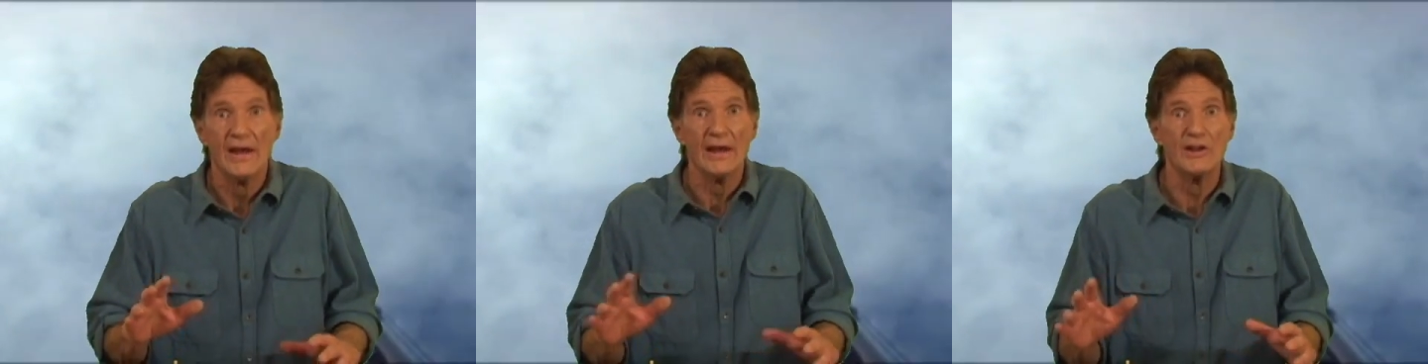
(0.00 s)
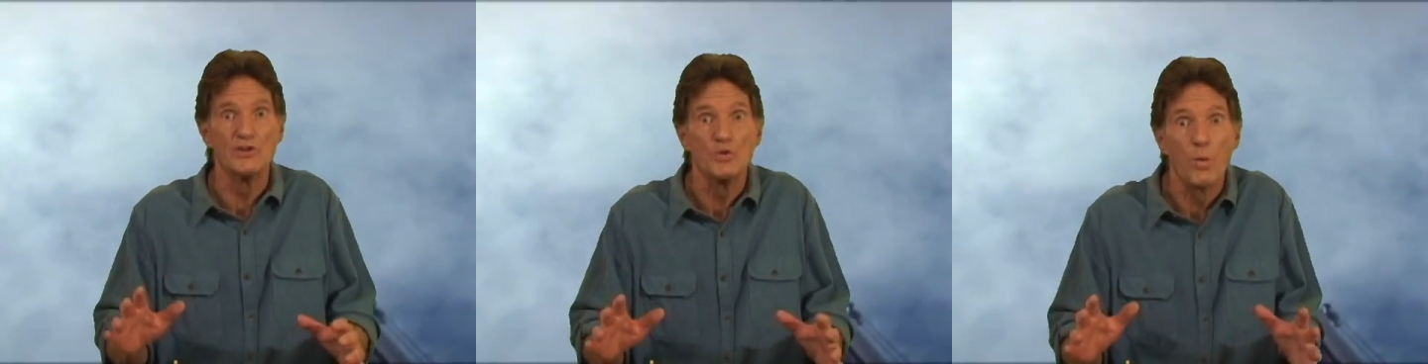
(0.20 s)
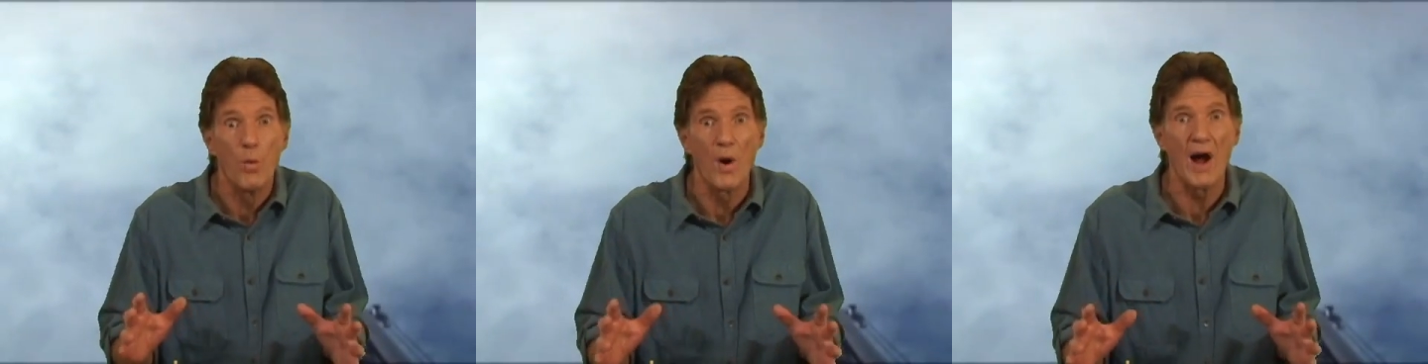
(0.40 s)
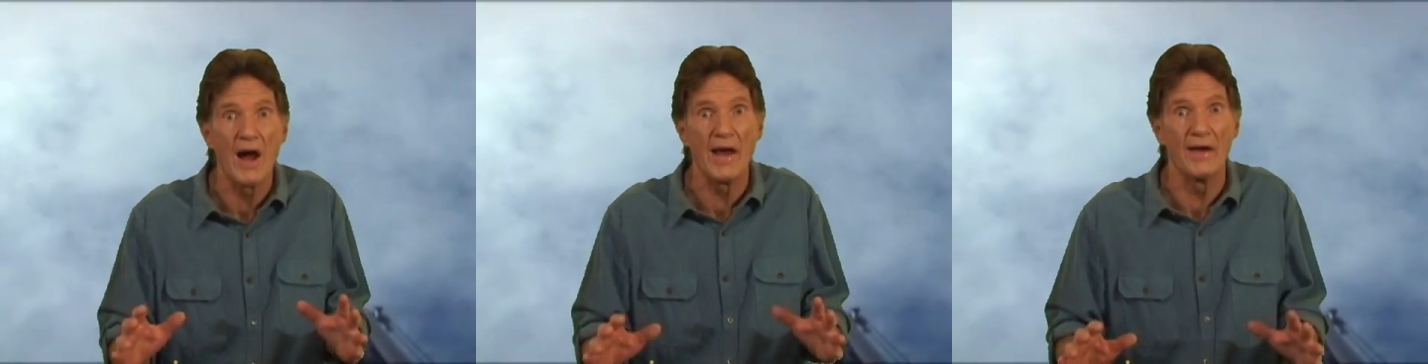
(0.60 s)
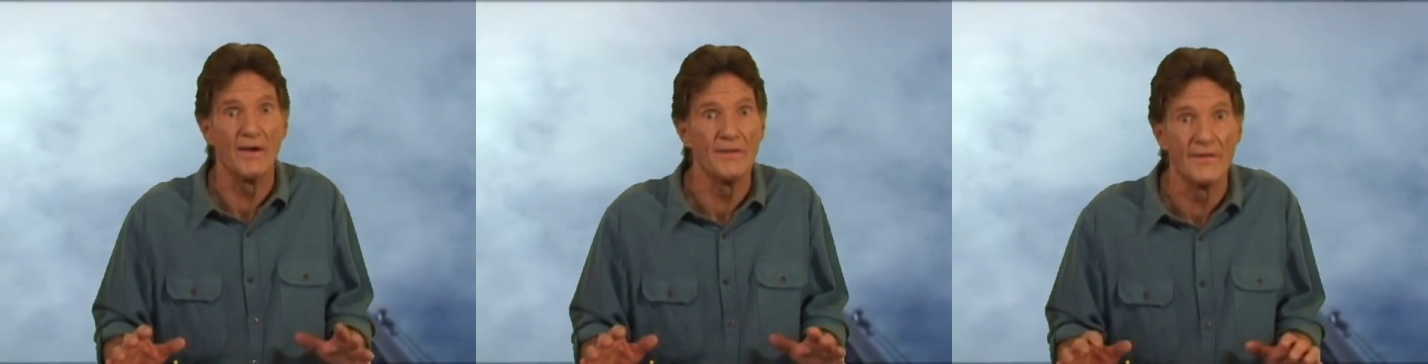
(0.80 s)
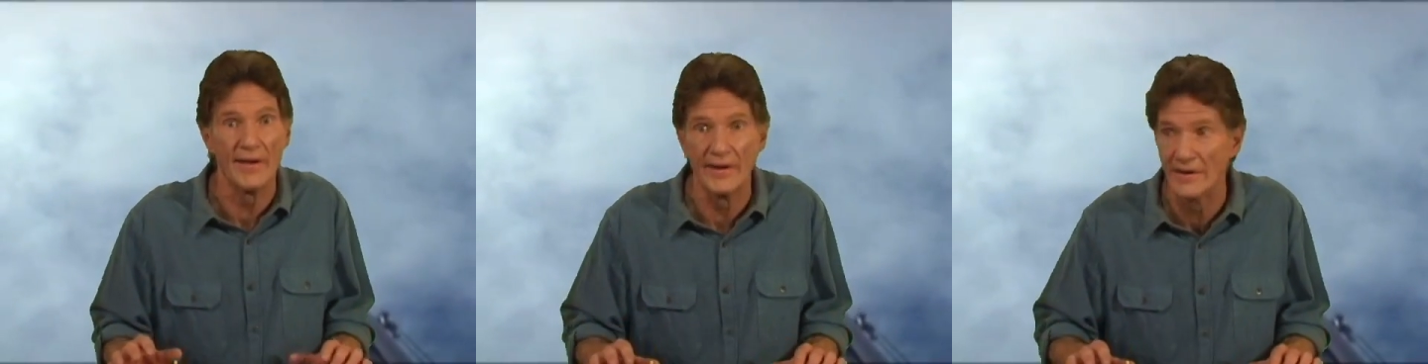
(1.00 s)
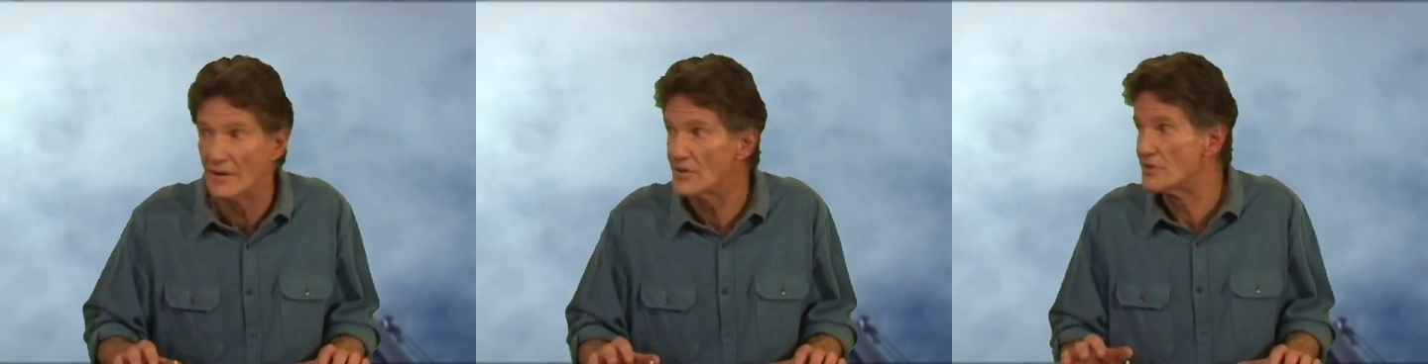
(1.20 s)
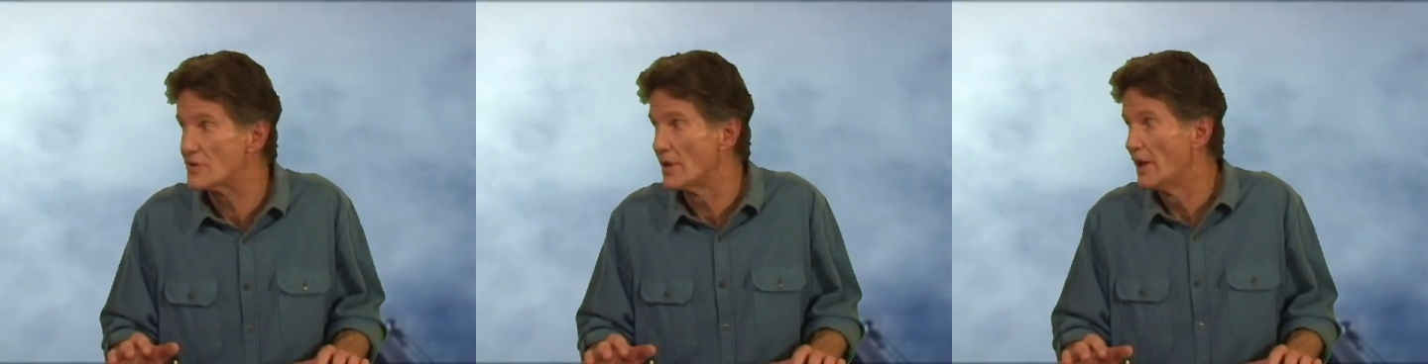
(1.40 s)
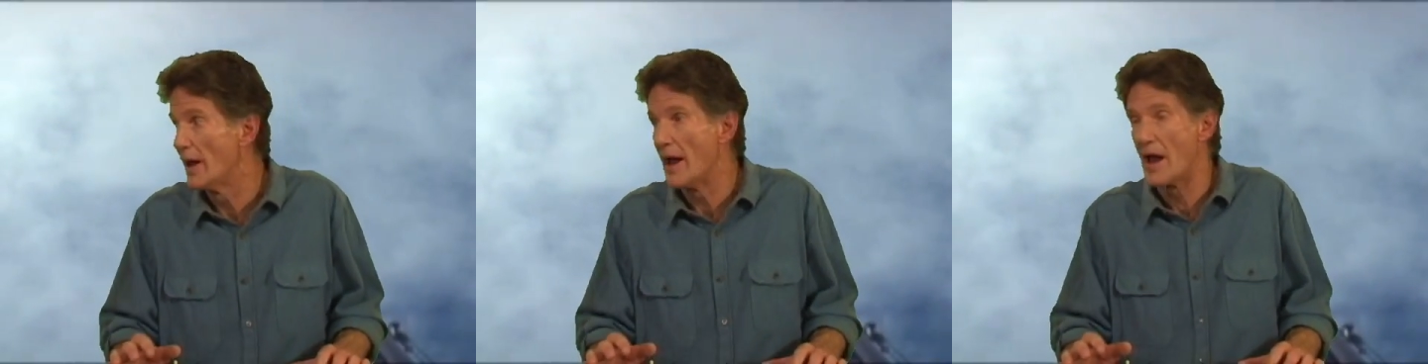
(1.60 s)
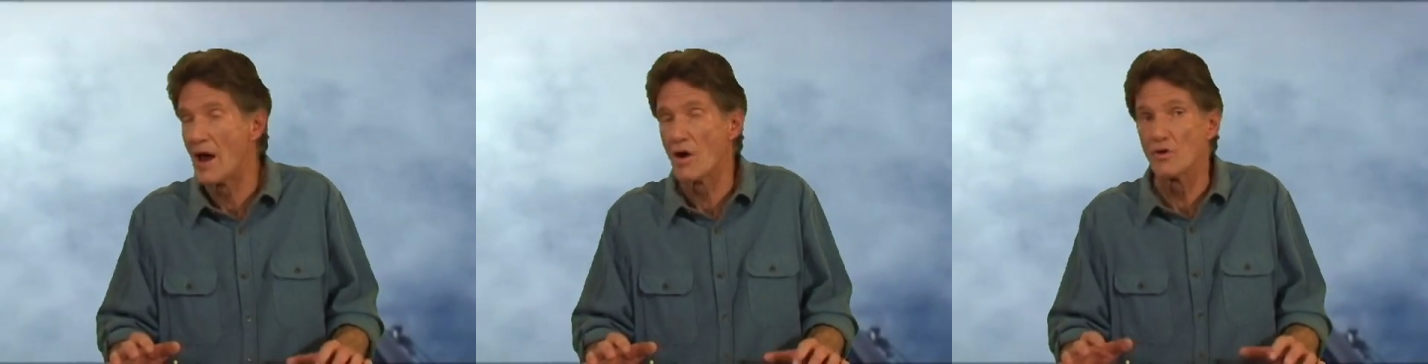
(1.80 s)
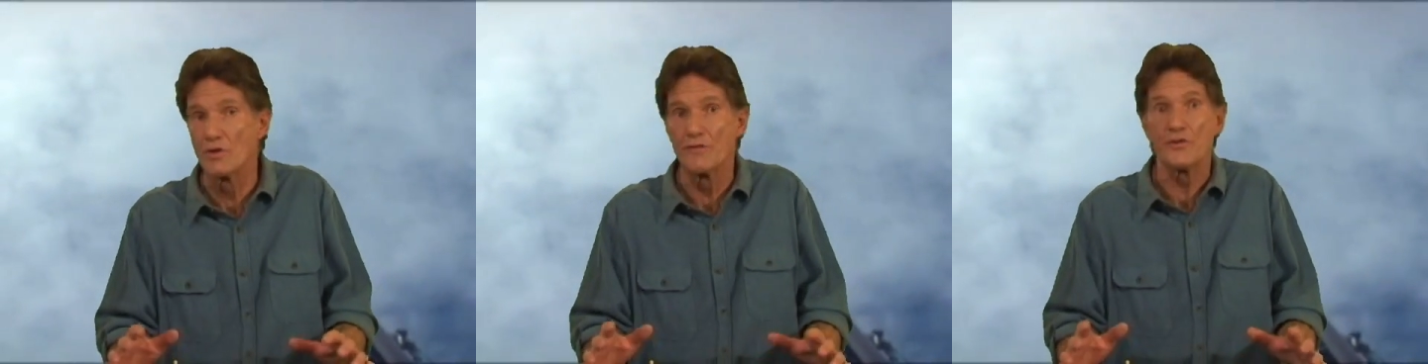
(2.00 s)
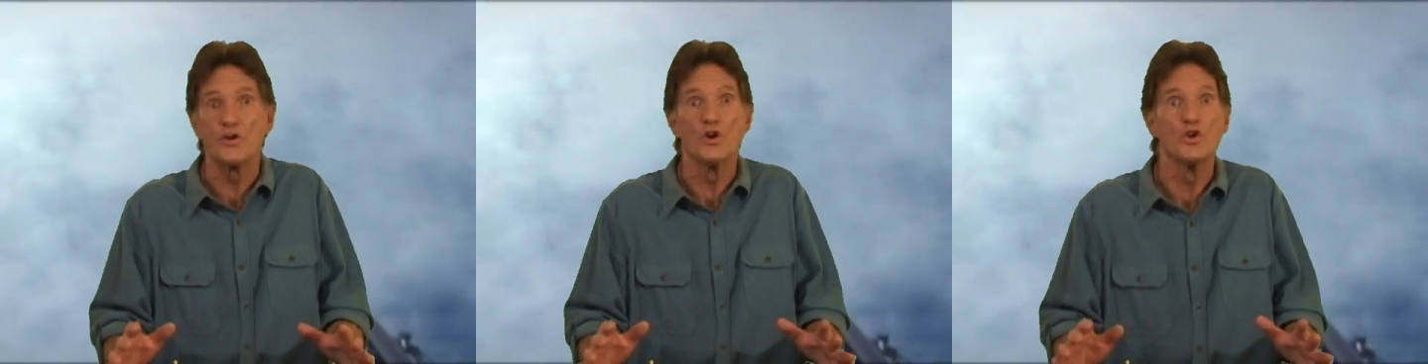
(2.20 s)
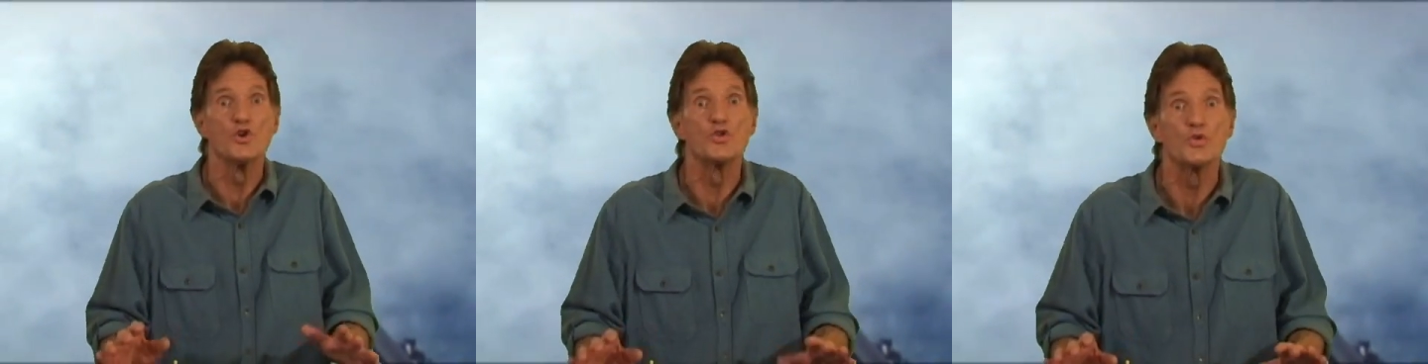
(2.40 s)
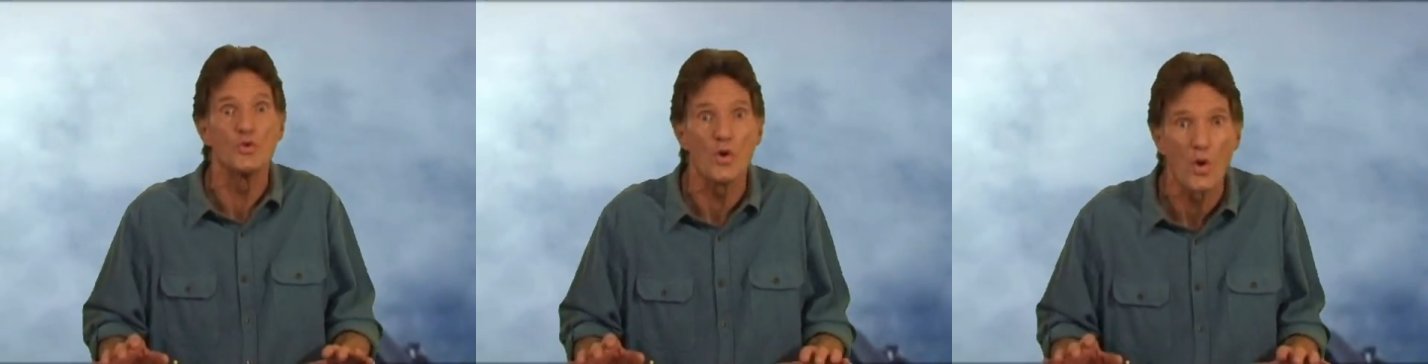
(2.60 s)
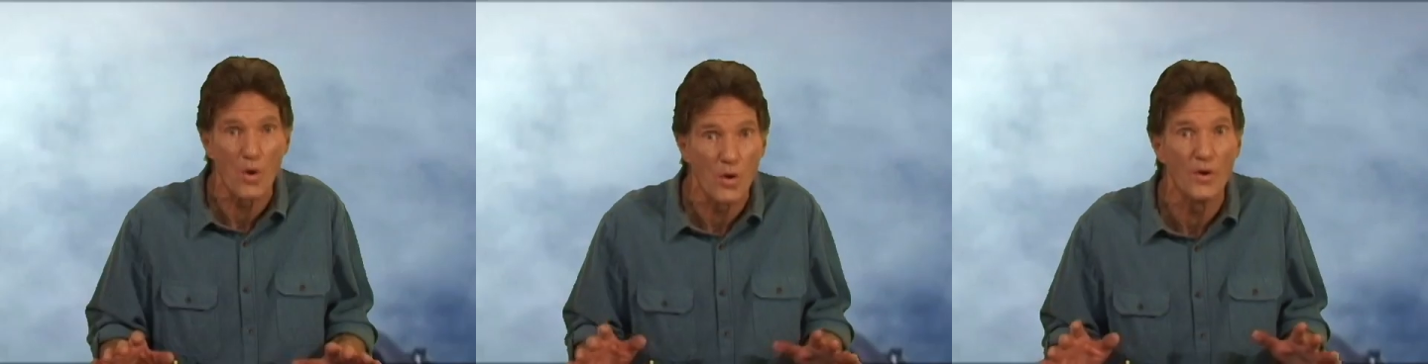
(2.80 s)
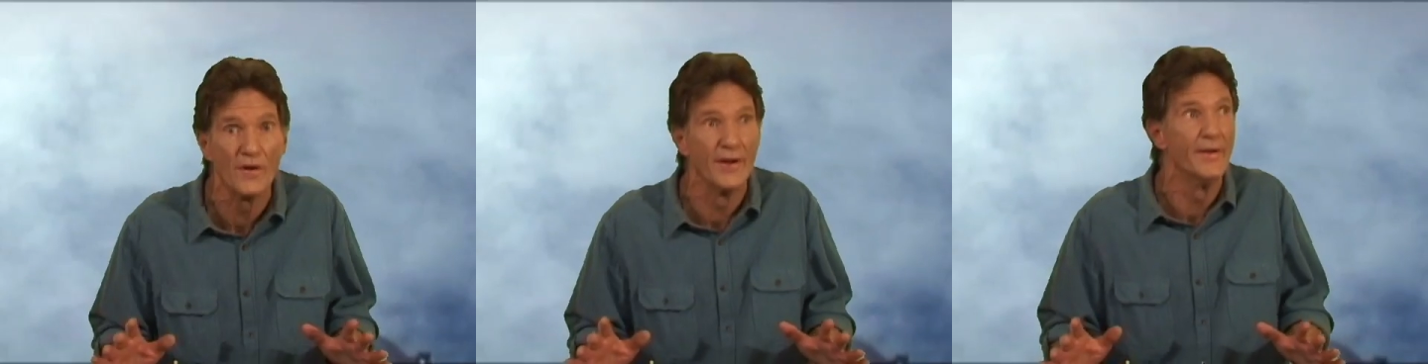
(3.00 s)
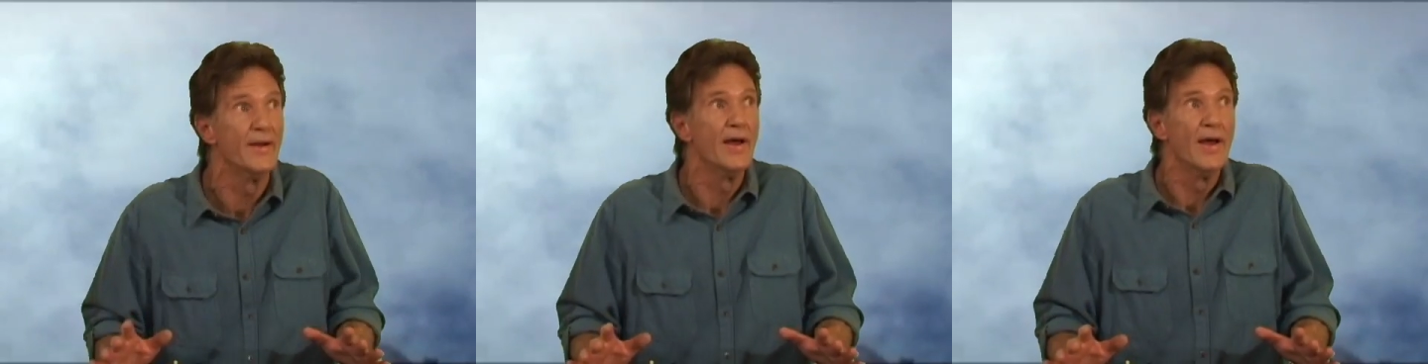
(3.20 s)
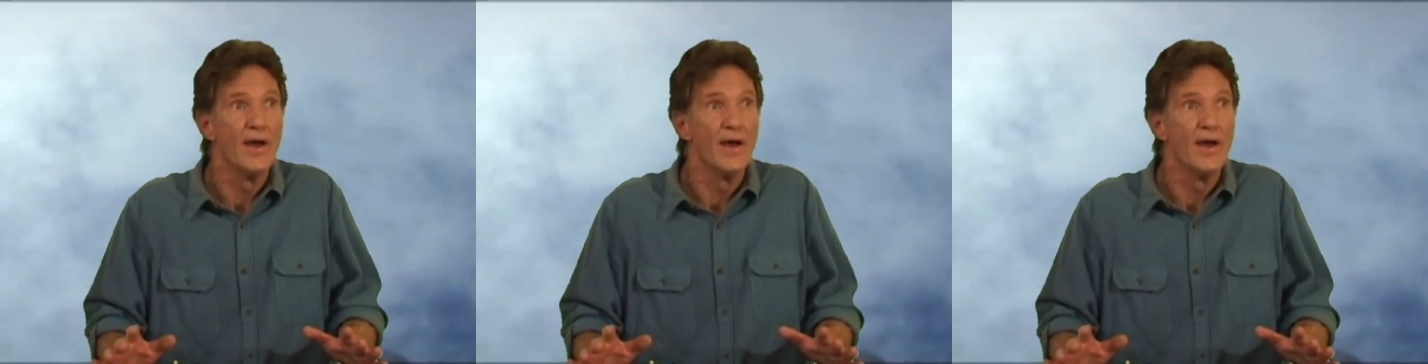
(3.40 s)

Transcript: it's wild and it's out of control, and